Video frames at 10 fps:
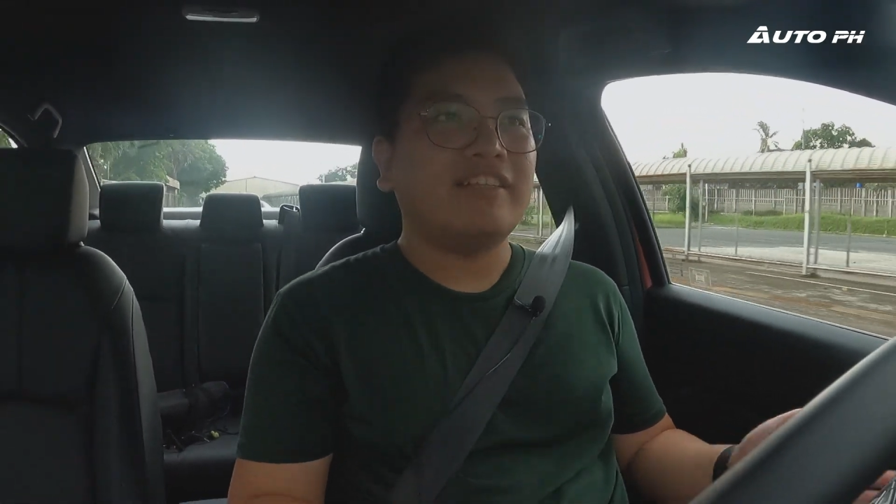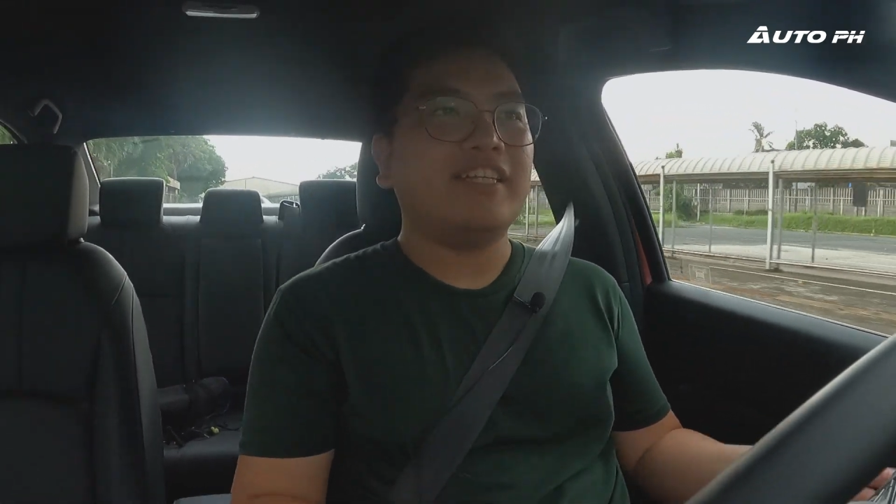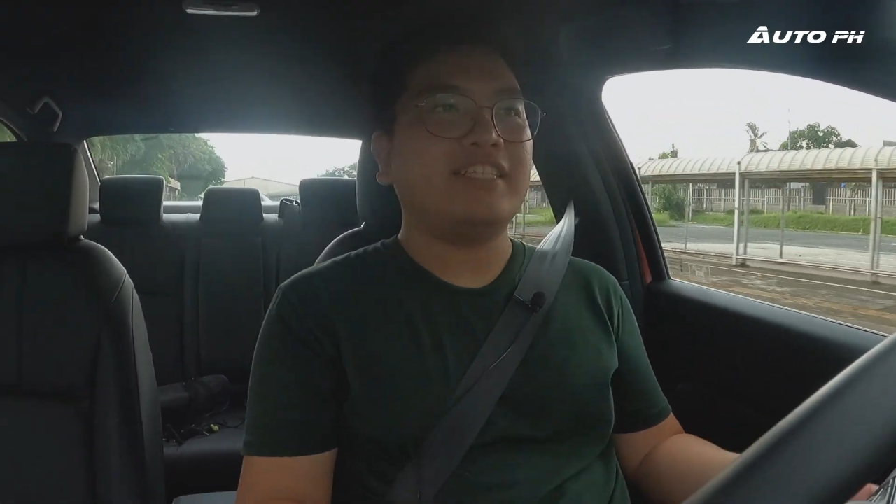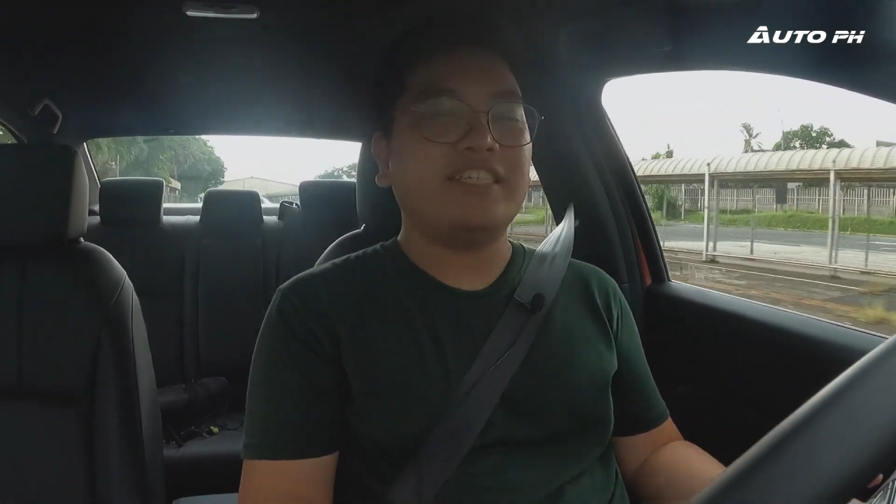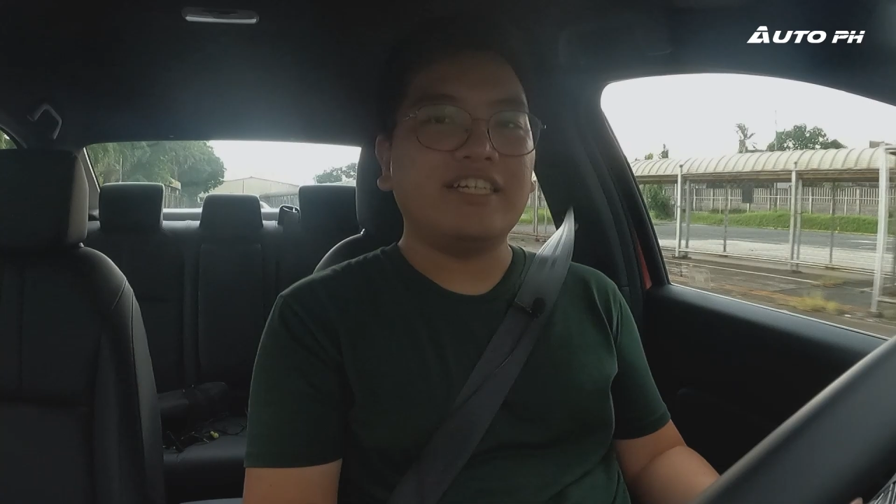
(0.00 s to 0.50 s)

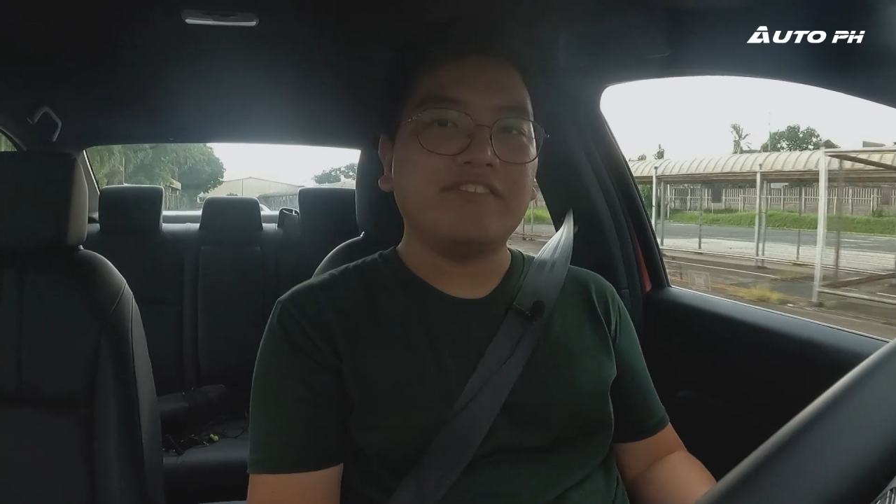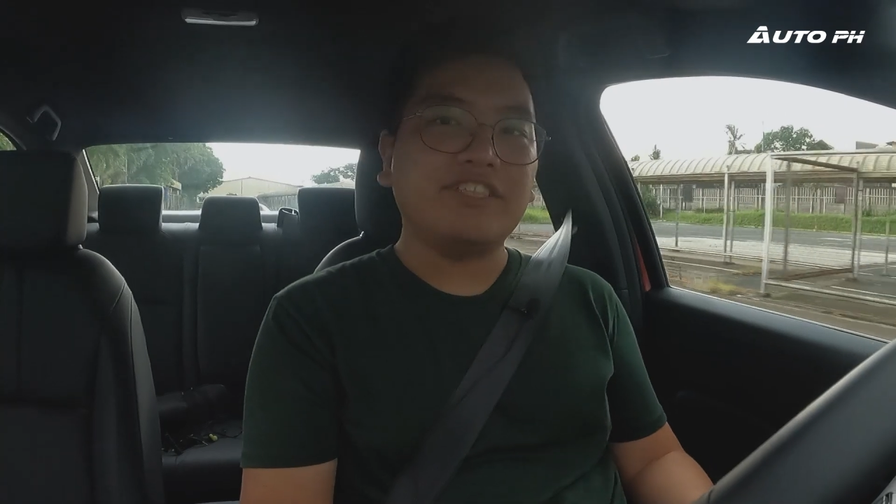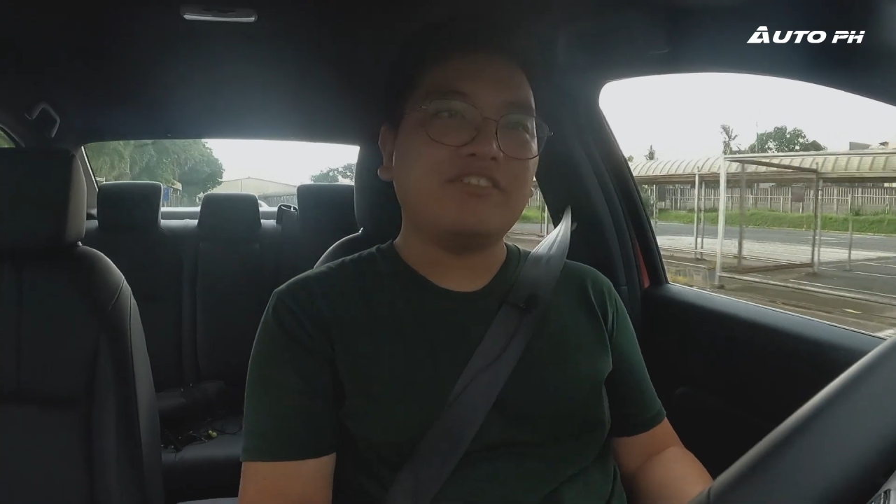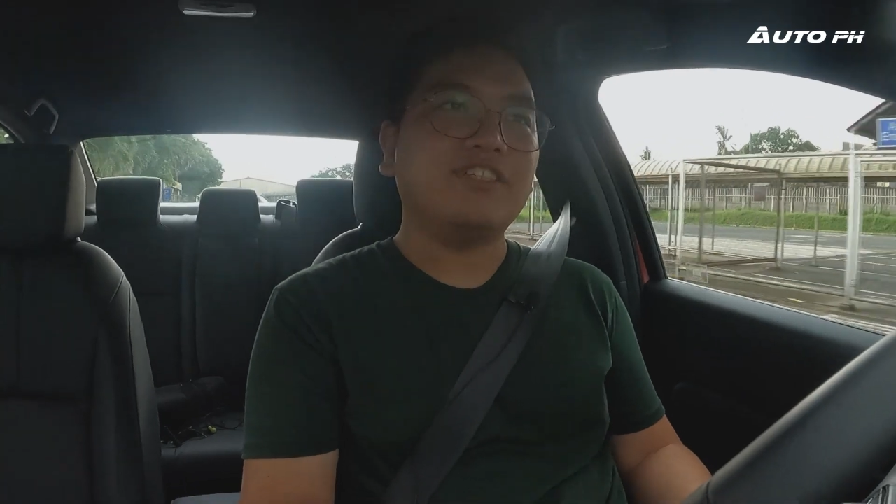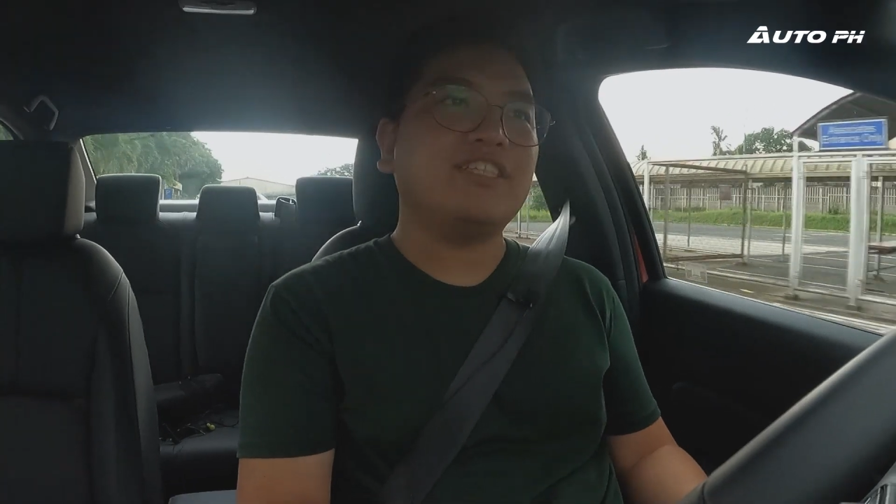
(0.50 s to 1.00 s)
the steering
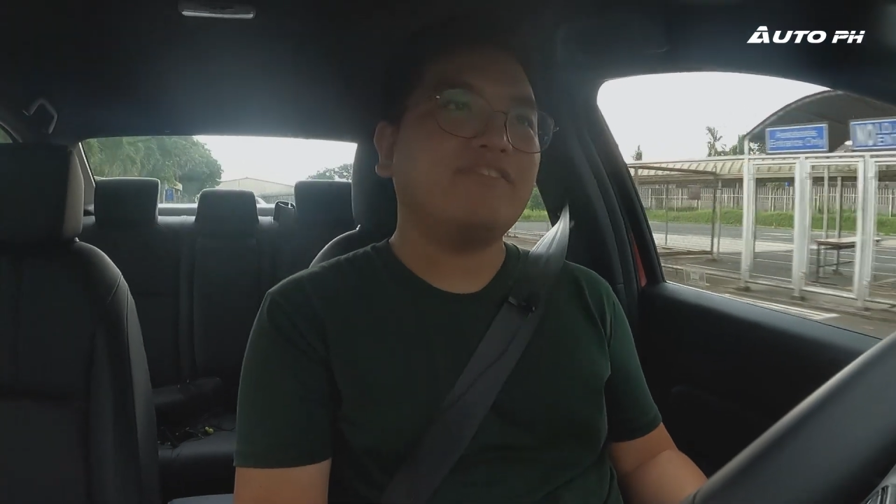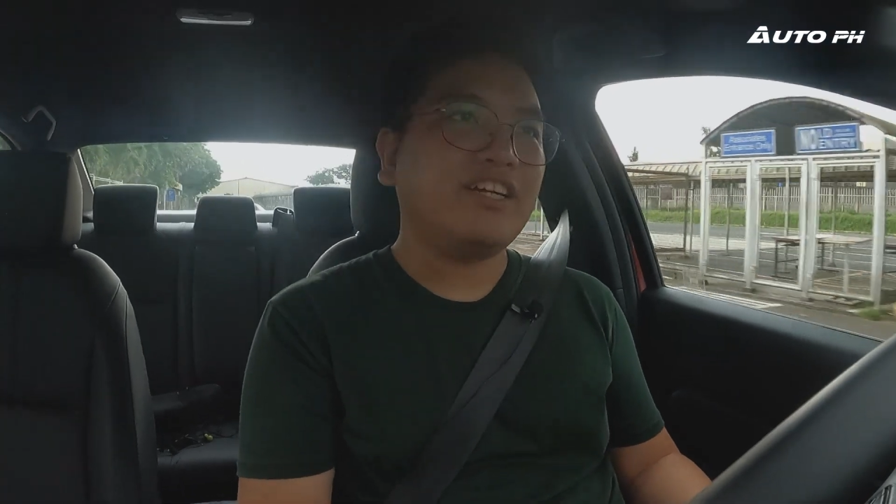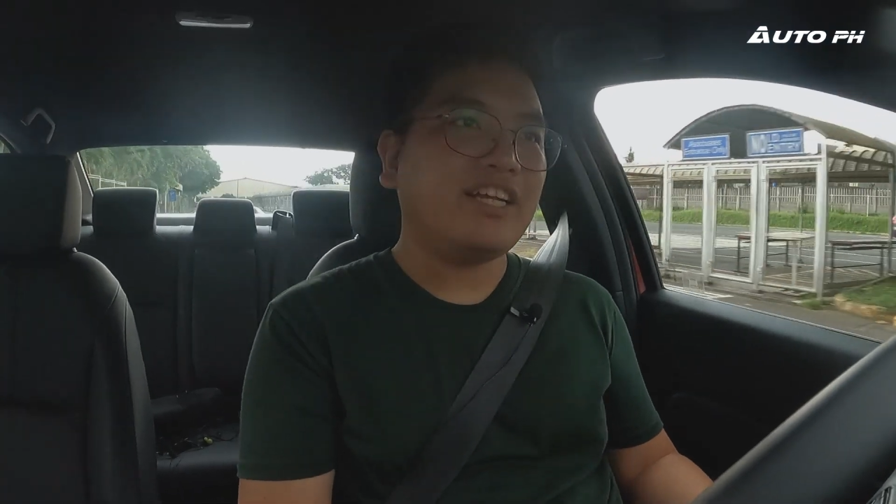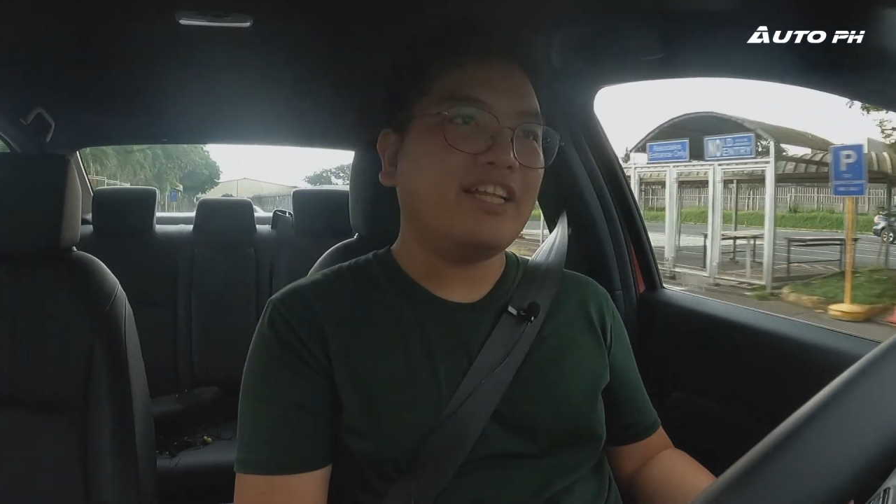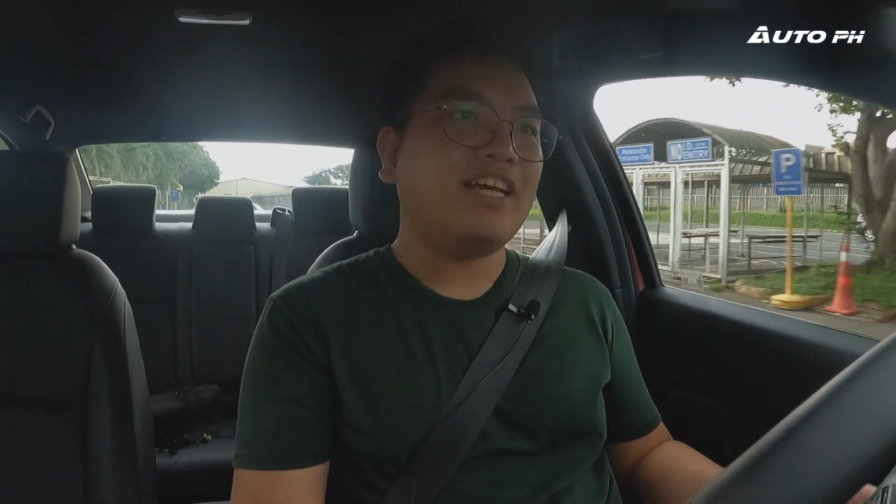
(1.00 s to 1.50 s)
was tuned is
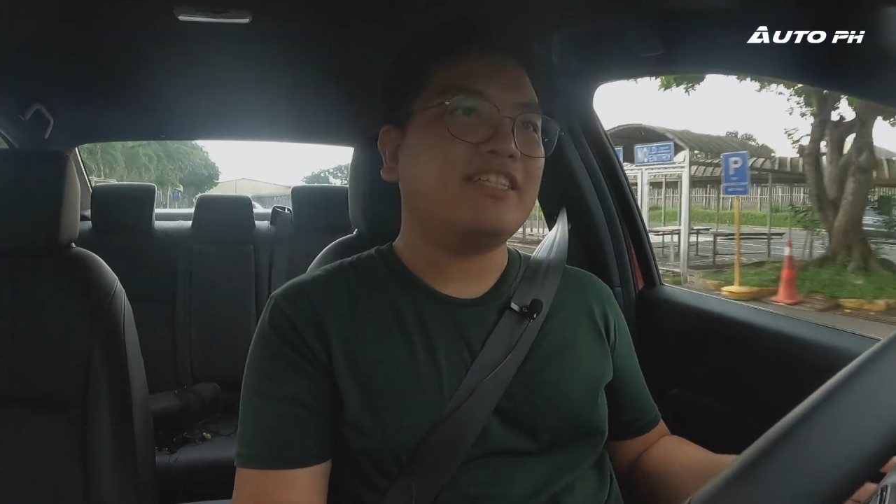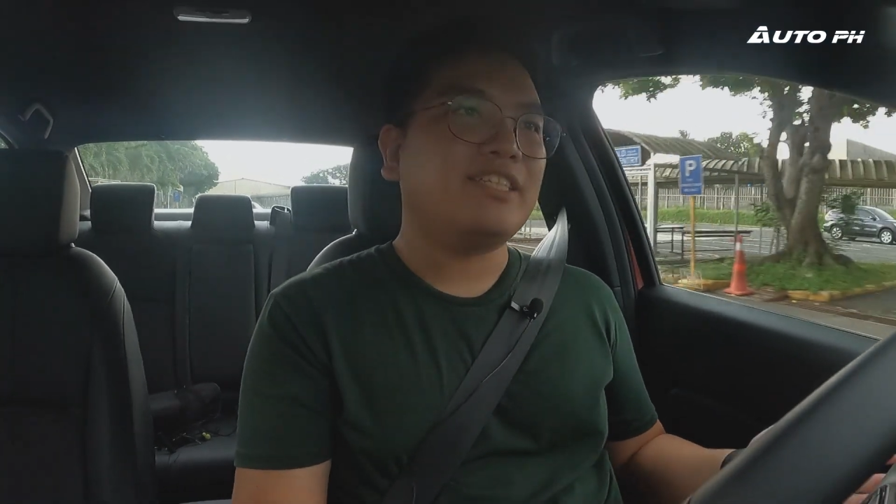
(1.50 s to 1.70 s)
very nice.